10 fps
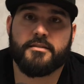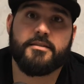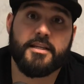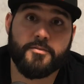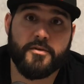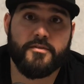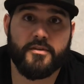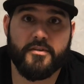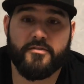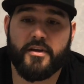That's
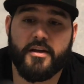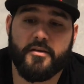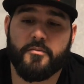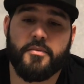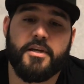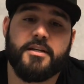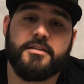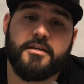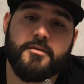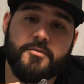perfectly fine because
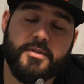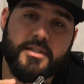it comes with